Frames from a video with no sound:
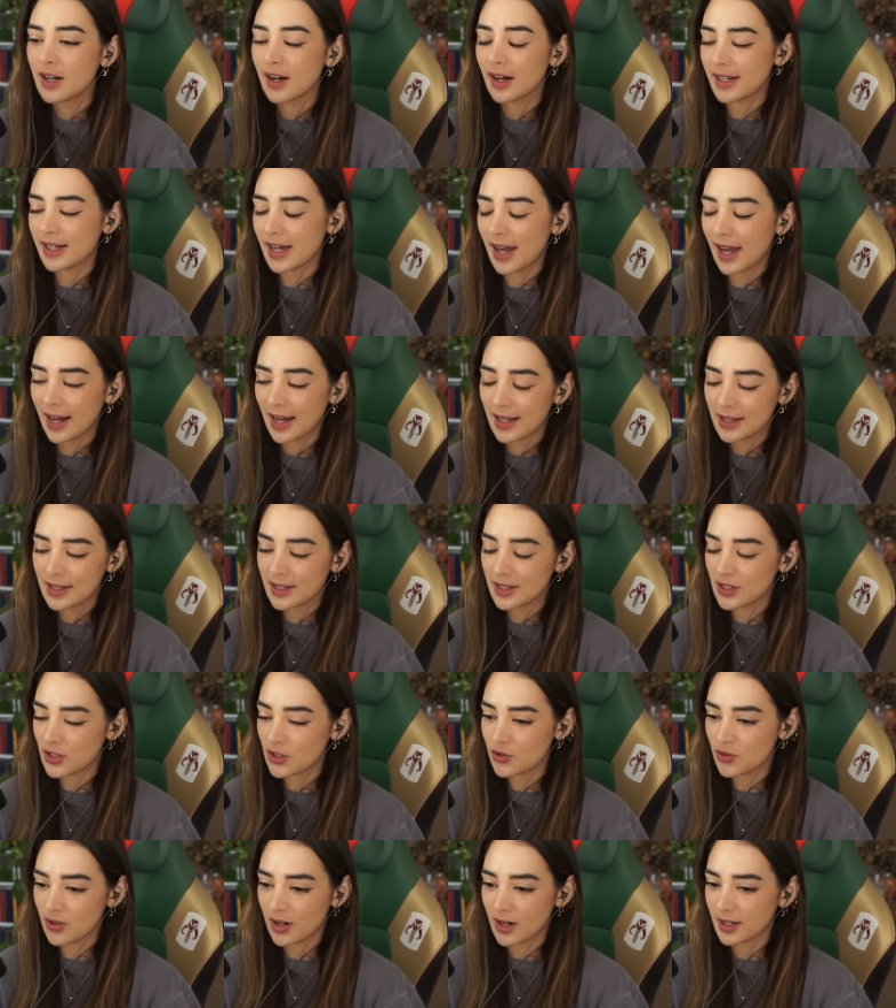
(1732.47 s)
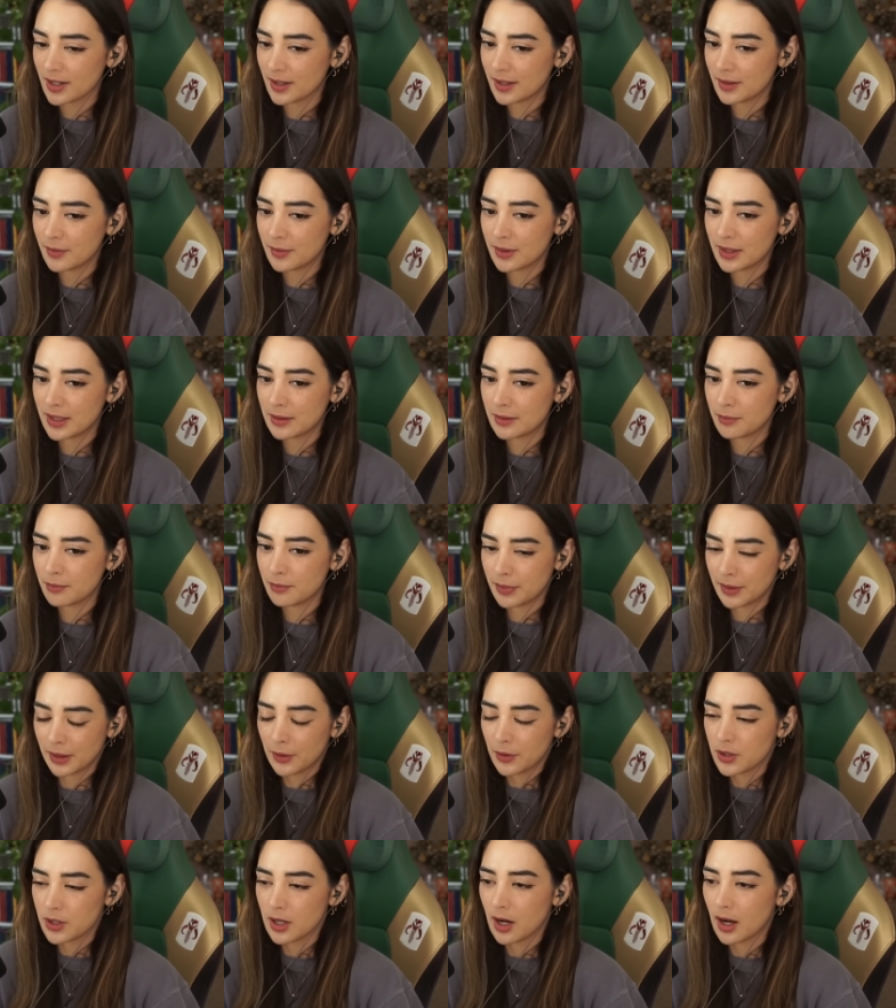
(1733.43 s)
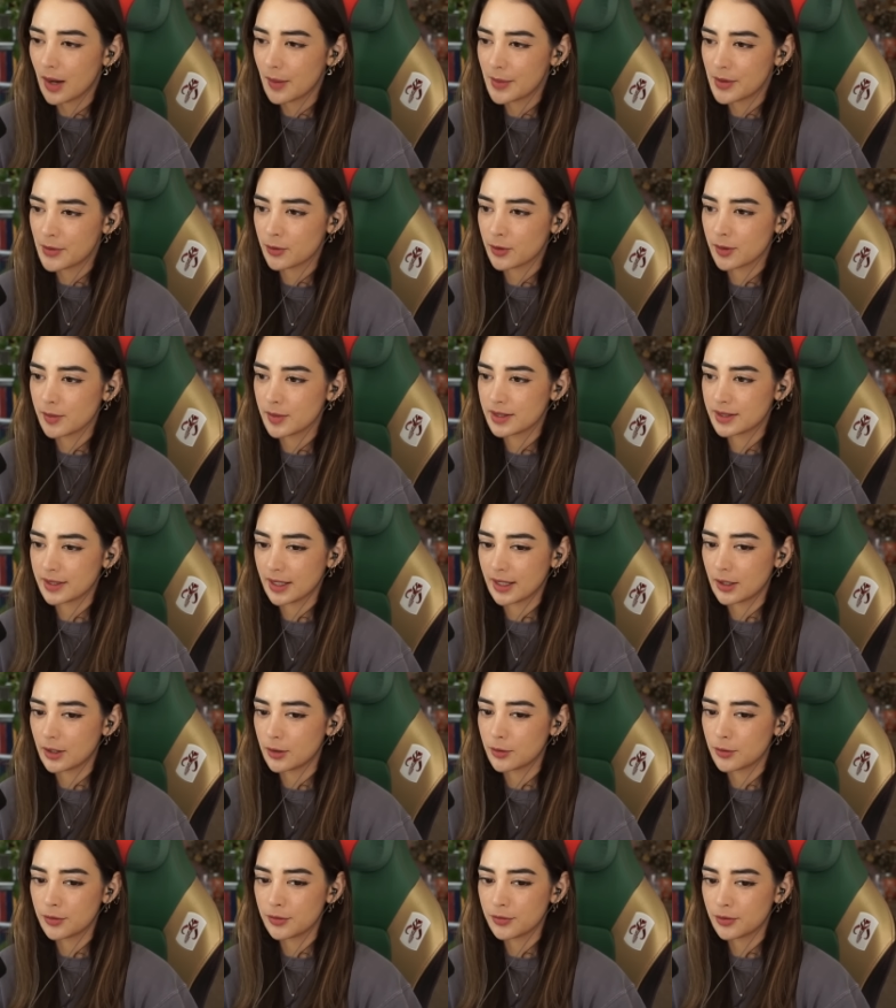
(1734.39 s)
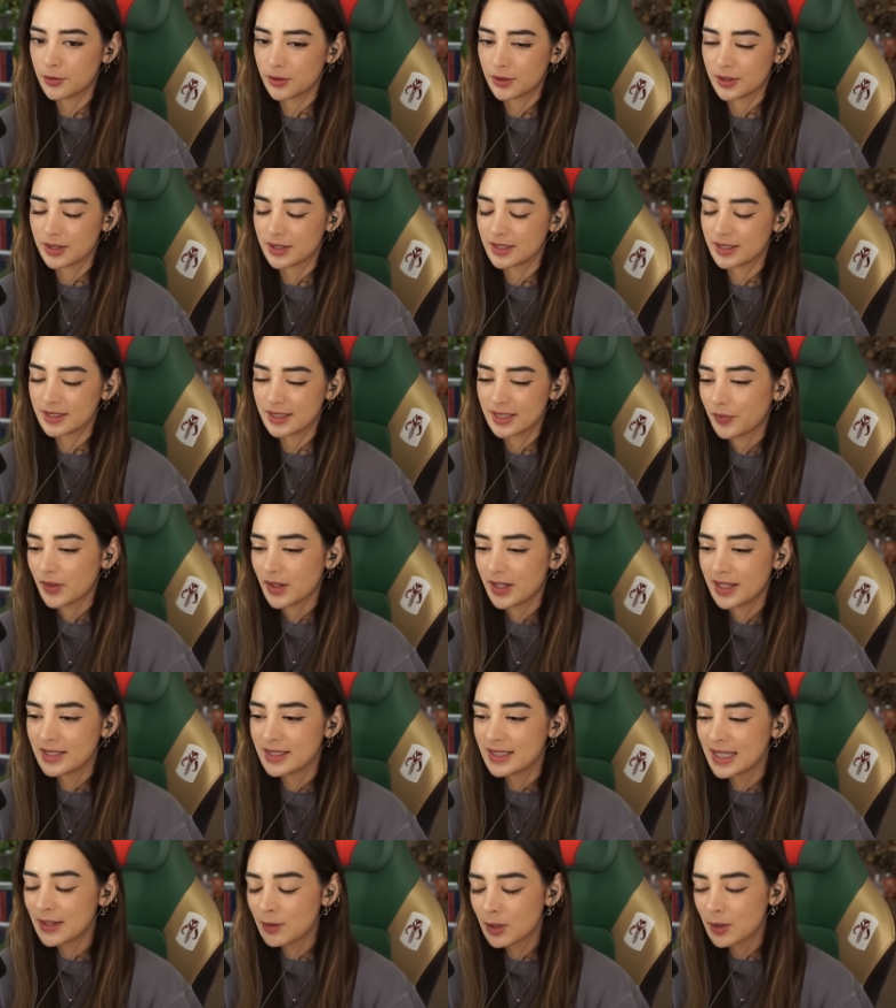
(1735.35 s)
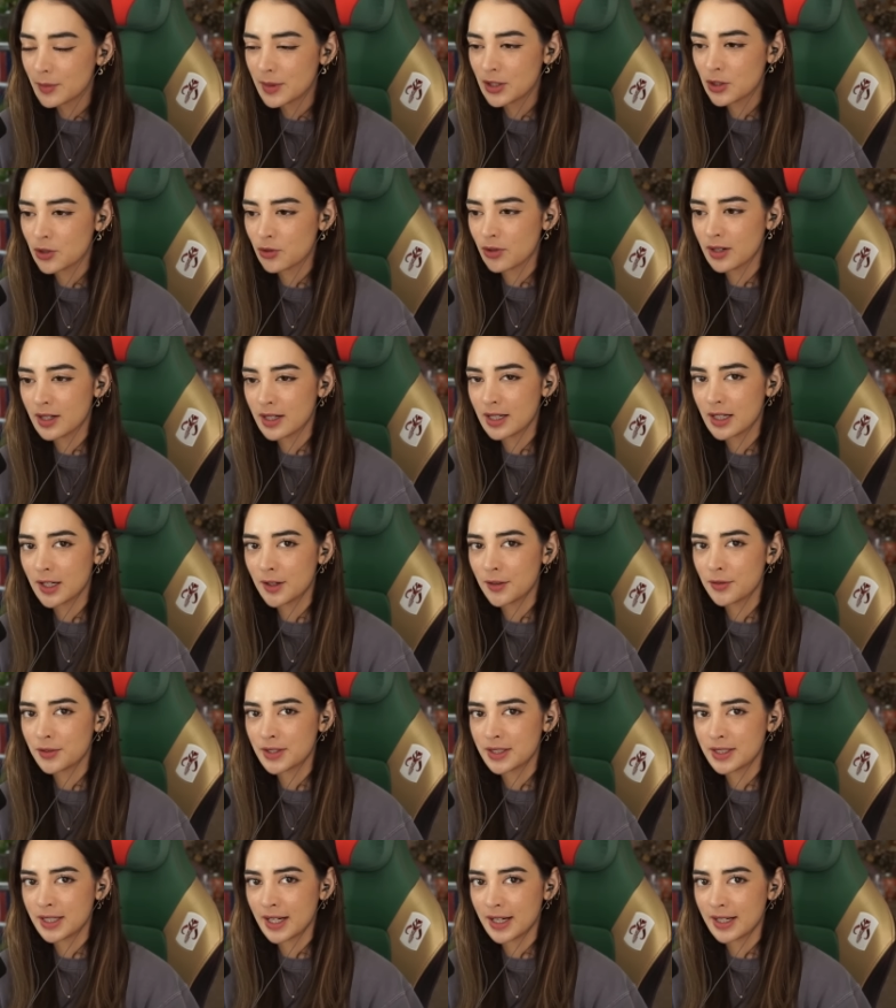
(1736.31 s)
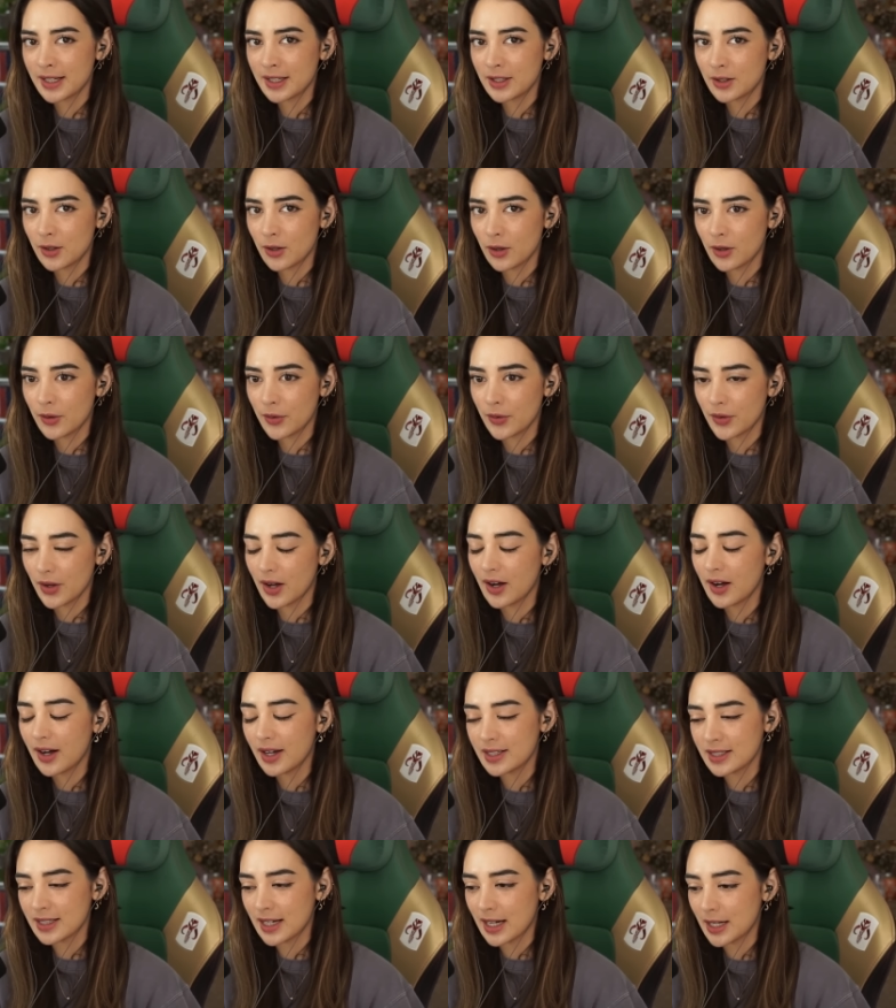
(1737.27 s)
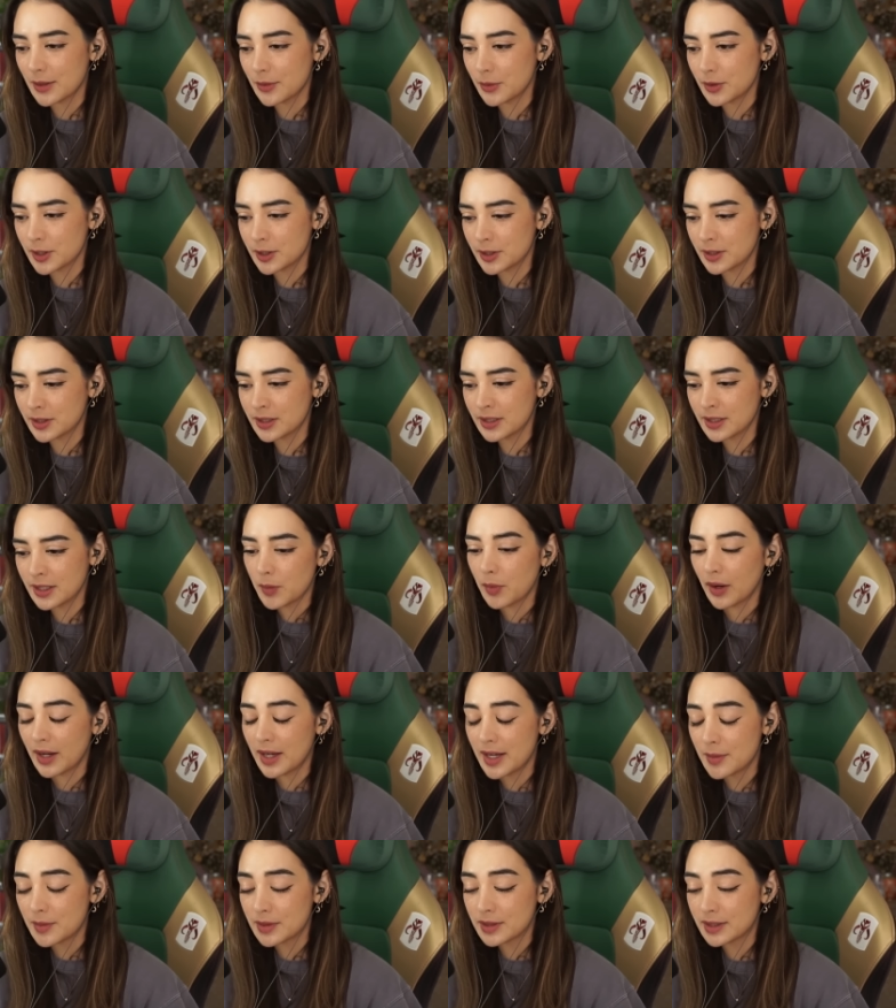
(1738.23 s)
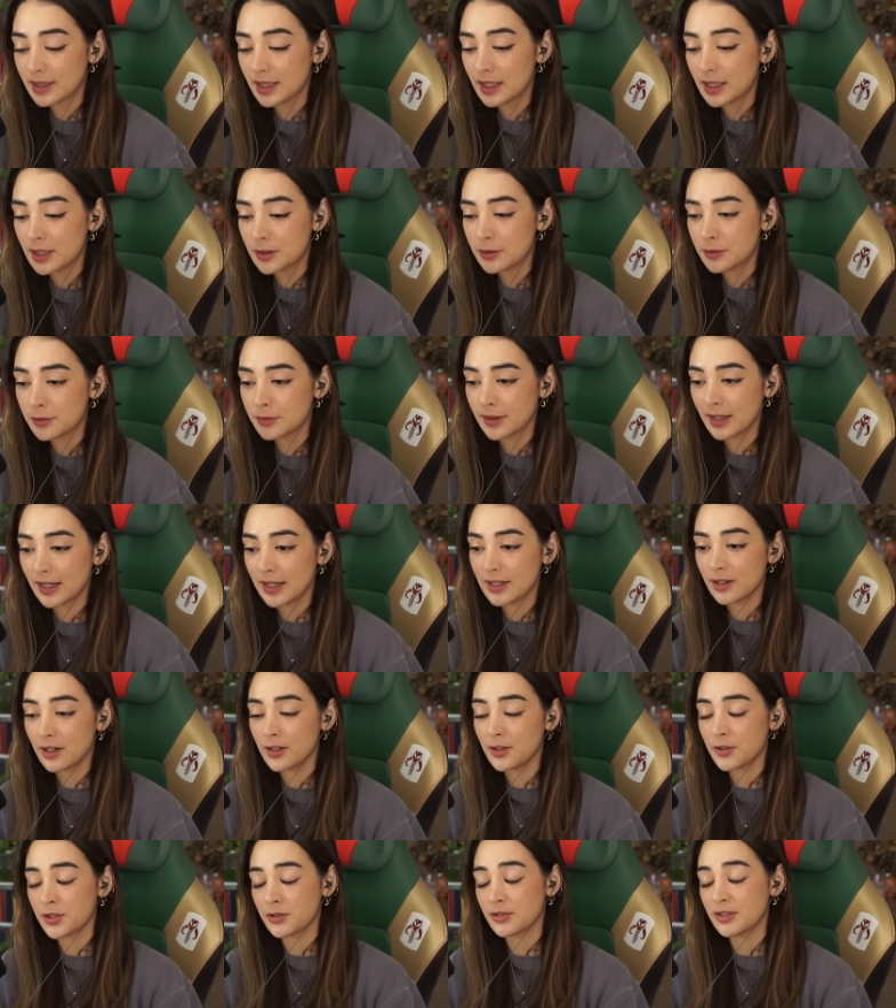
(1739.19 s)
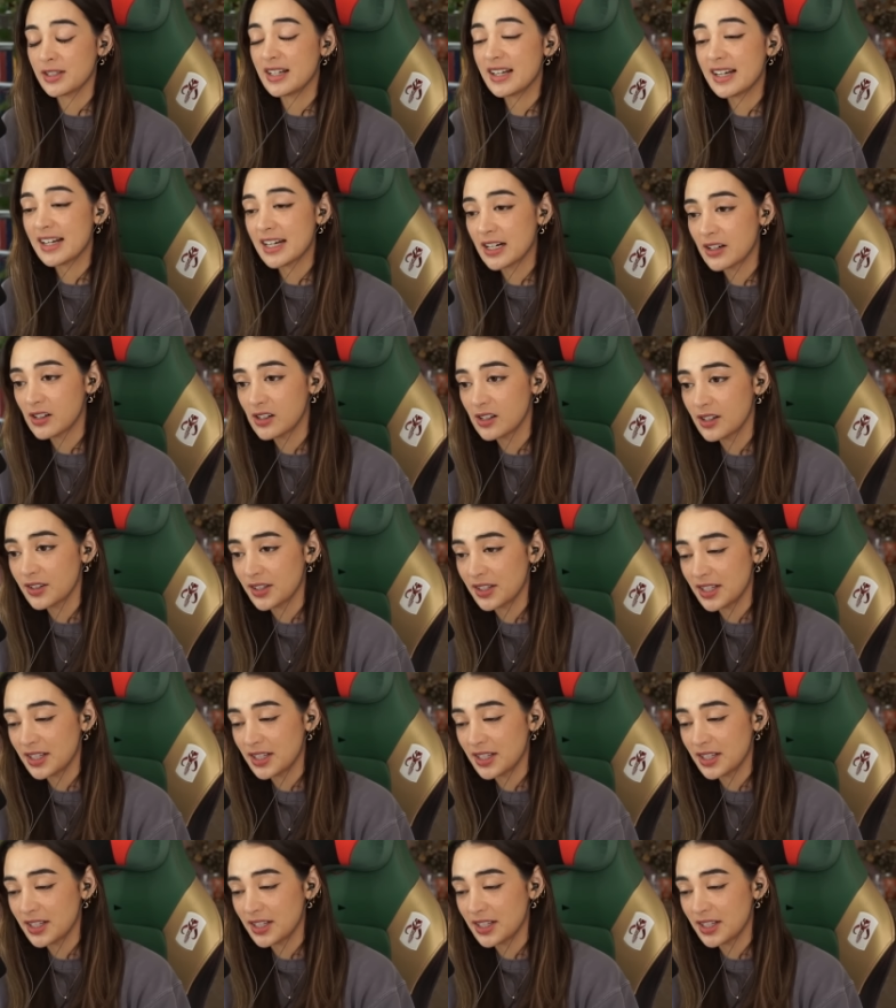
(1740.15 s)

I hate that he's trying to build an army for himself because he's never going to be strong enough to take on the Hightowers by himself and neither is Rhaenyra.